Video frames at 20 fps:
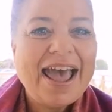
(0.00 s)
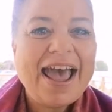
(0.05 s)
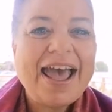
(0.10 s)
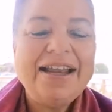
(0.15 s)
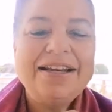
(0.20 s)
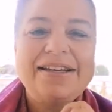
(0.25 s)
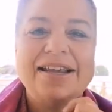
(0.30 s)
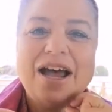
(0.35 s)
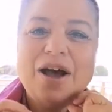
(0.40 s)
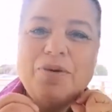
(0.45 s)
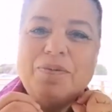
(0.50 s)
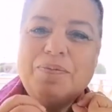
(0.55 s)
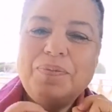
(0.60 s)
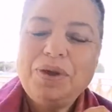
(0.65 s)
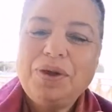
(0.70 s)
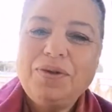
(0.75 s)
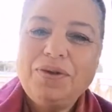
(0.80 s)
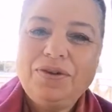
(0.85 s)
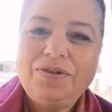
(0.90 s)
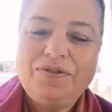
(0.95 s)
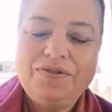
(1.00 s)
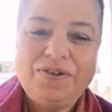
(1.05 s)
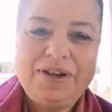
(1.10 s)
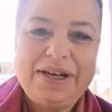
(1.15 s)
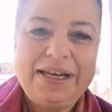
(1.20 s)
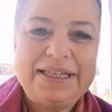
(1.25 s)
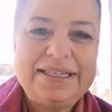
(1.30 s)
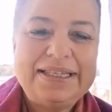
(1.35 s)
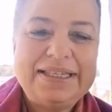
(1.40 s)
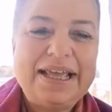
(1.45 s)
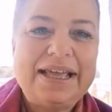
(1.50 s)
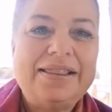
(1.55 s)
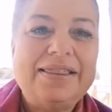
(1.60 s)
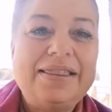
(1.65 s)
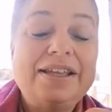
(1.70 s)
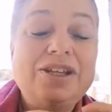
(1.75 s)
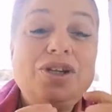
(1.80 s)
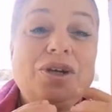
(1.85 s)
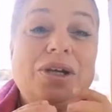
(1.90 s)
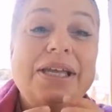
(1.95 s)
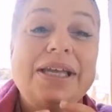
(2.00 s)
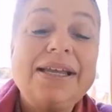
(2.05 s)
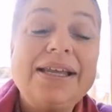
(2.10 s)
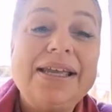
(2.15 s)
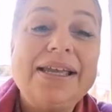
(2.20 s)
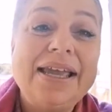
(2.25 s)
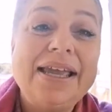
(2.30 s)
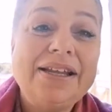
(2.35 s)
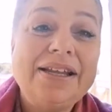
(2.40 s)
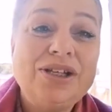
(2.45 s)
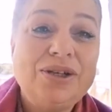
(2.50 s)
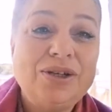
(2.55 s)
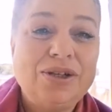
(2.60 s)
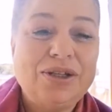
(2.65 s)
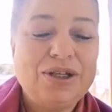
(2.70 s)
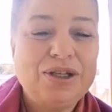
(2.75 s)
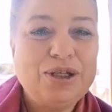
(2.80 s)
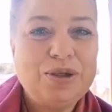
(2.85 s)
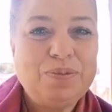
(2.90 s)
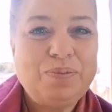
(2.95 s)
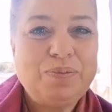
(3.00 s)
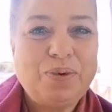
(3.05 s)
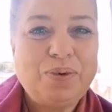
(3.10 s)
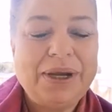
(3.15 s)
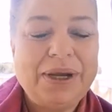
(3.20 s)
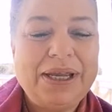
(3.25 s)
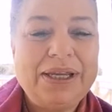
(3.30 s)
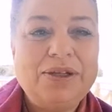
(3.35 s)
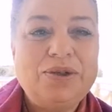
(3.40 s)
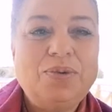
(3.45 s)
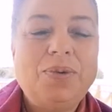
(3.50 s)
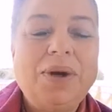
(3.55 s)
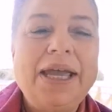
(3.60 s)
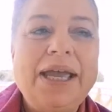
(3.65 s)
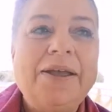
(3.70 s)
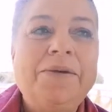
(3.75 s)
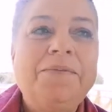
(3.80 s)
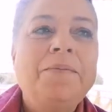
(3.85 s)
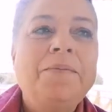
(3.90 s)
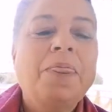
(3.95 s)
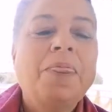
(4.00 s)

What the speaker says: And how beautiful is that, that you can get to this point where